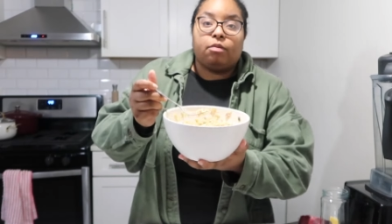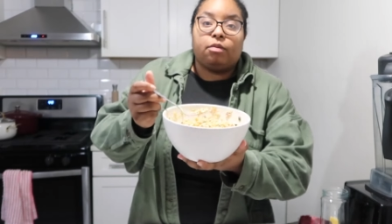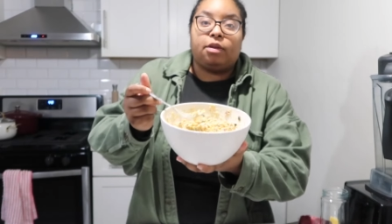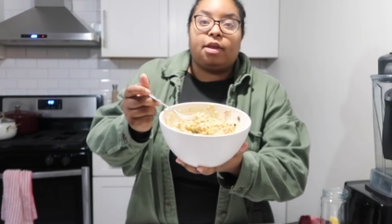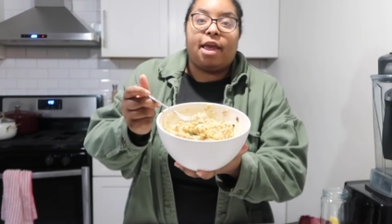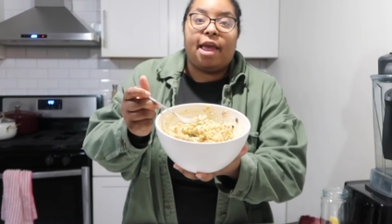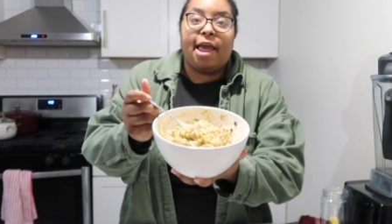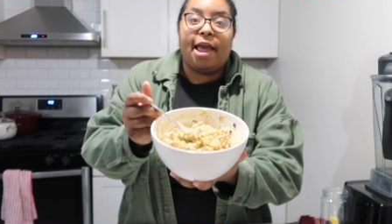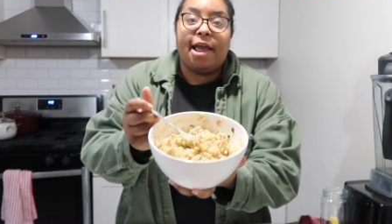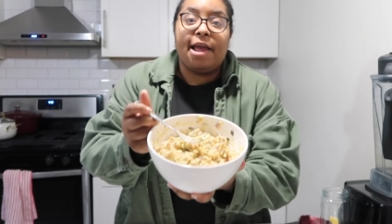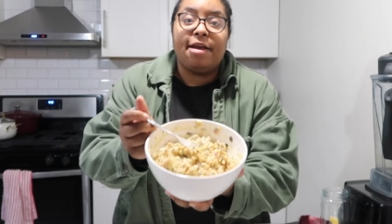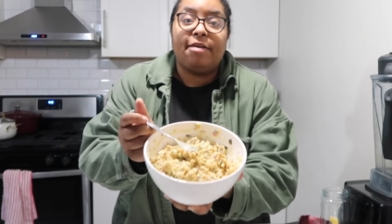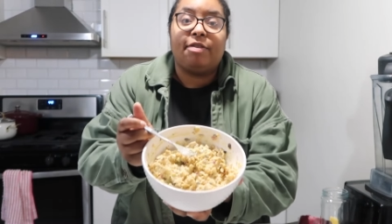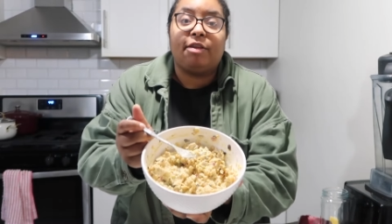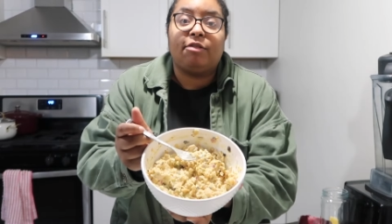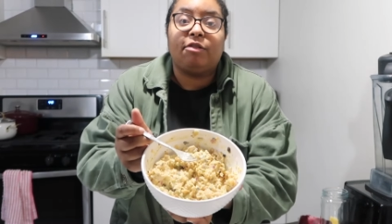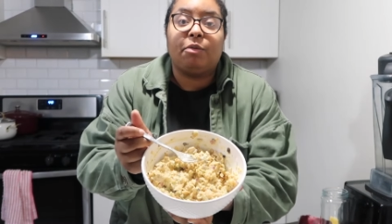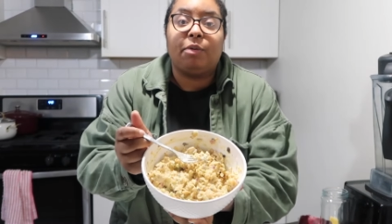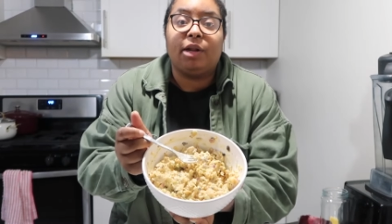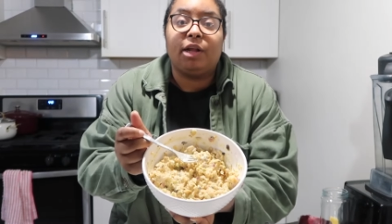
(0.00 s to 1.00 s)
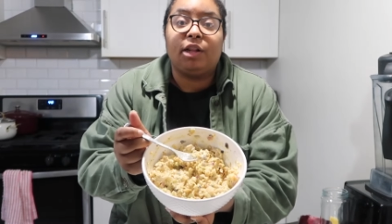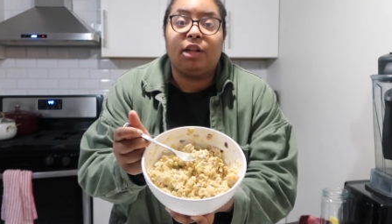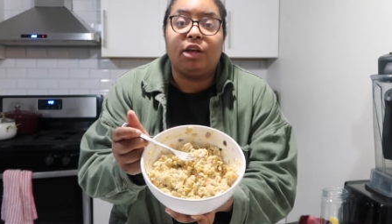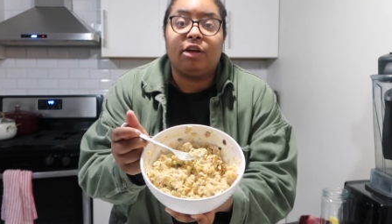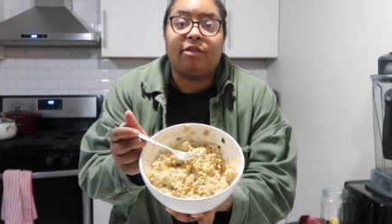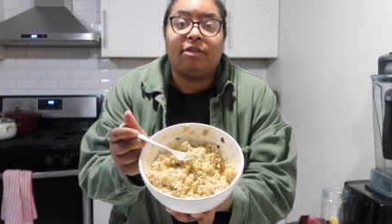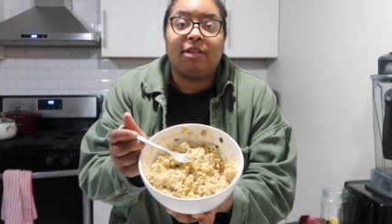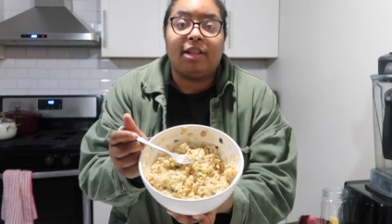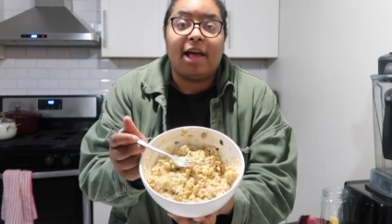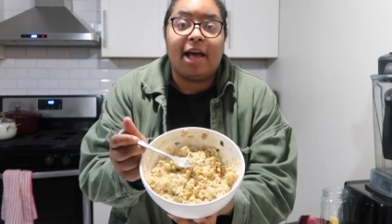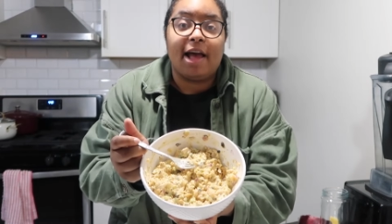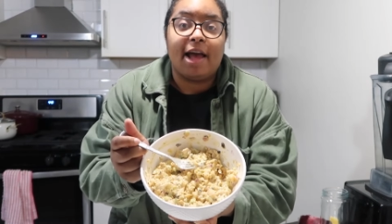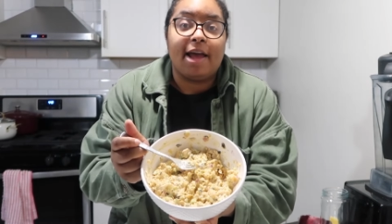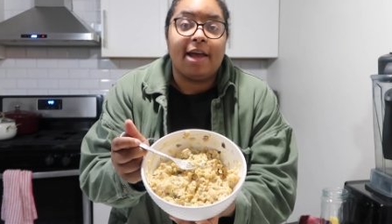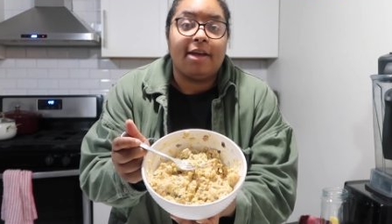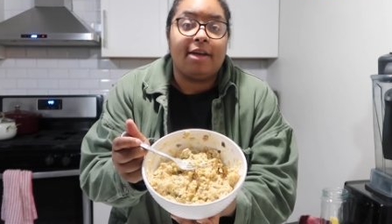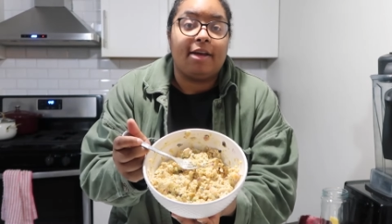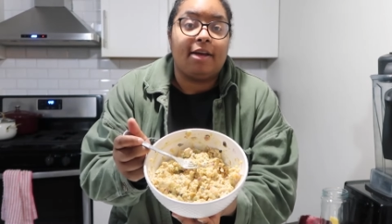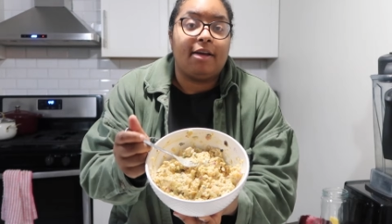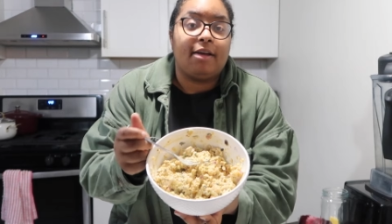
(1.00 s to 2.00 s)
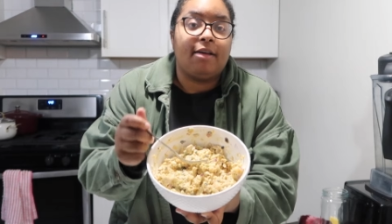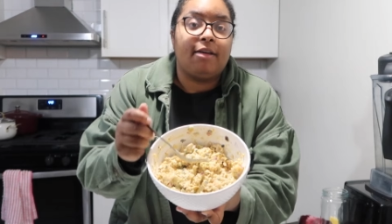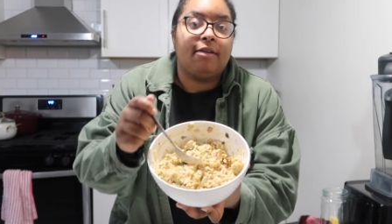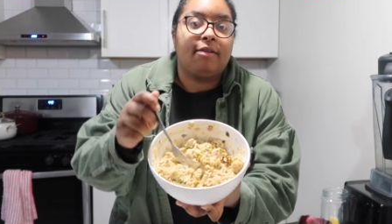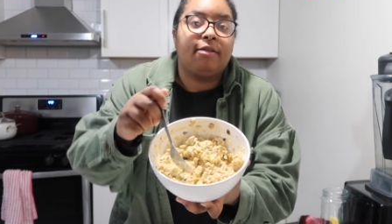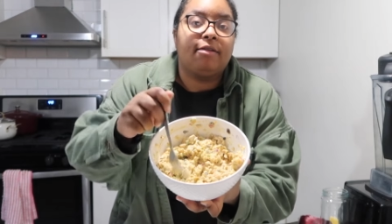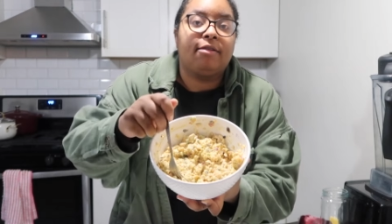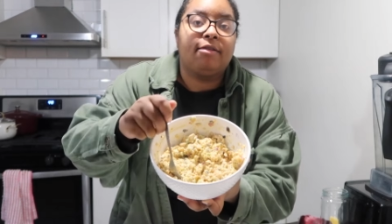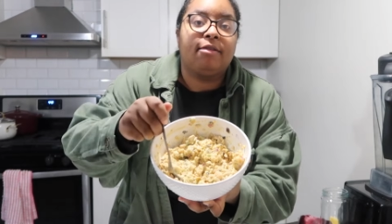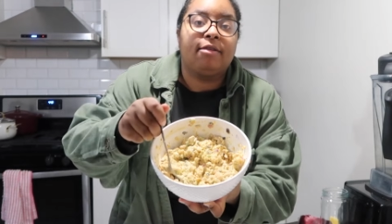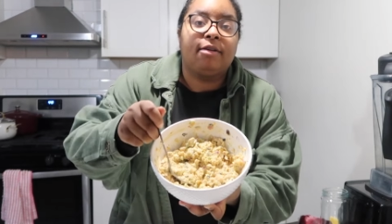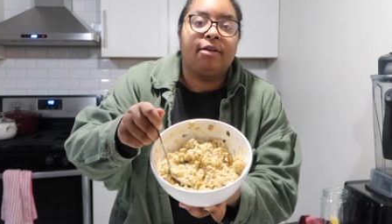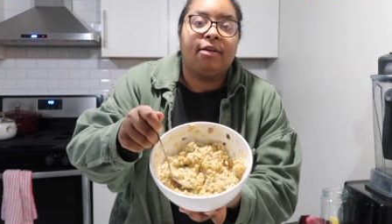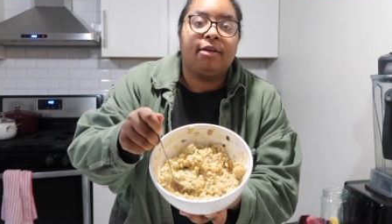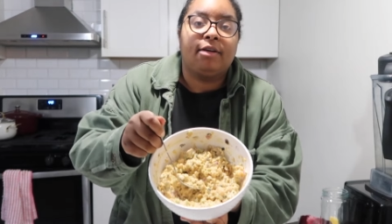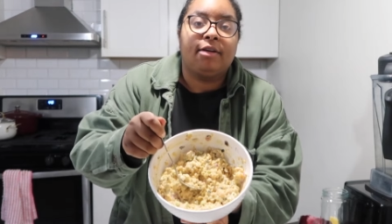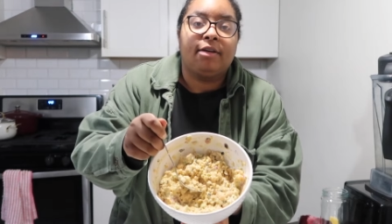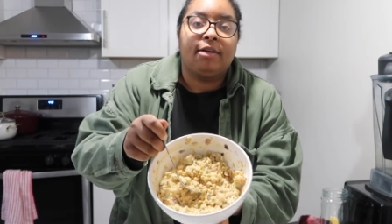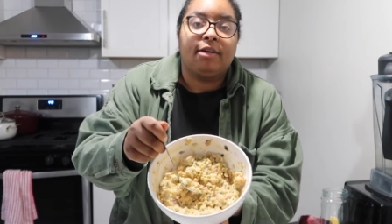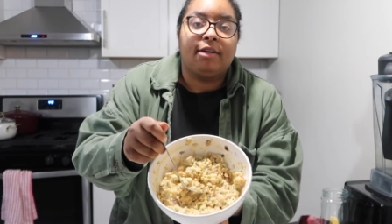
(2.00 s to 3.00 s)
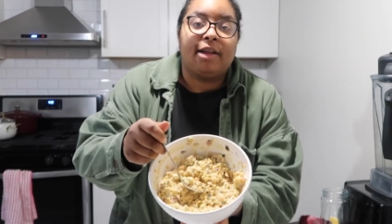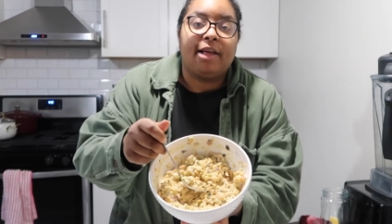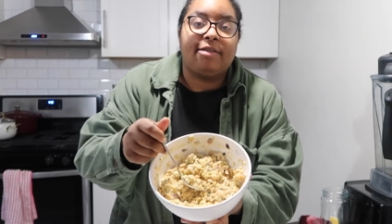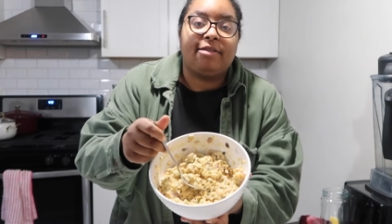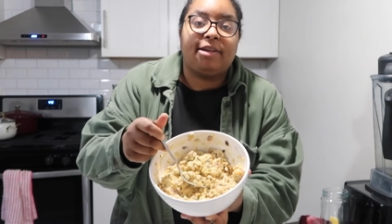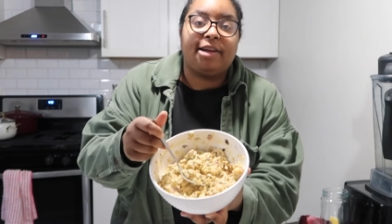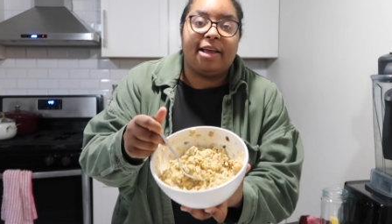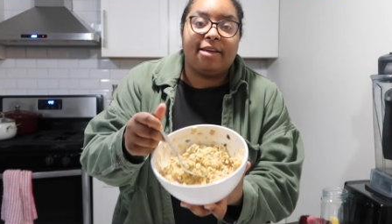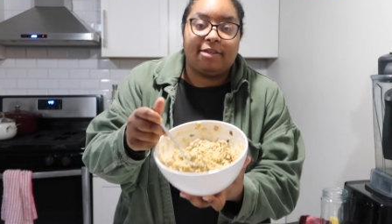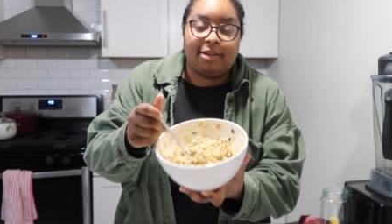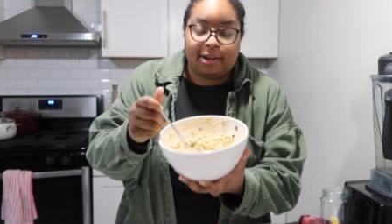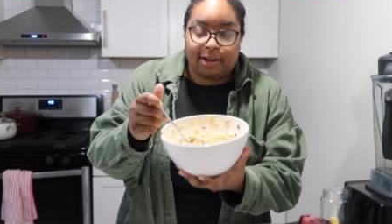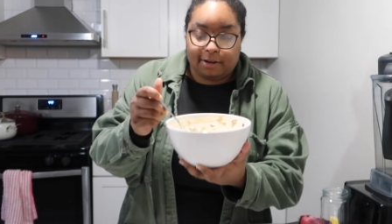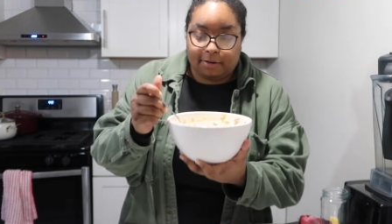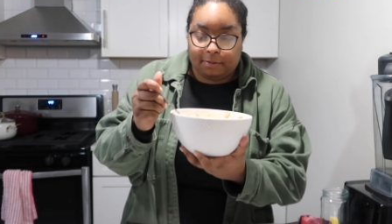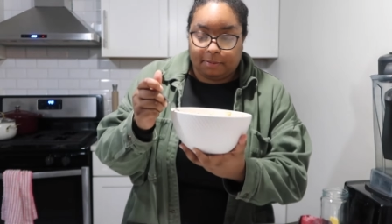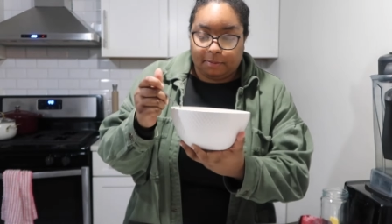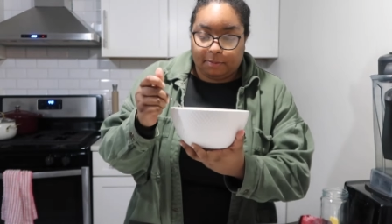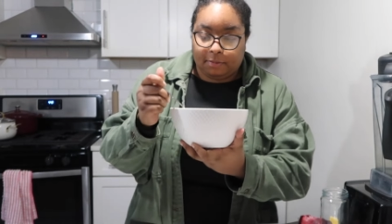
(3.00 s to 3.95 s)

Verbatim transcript: okay this is what it looks like let's taste it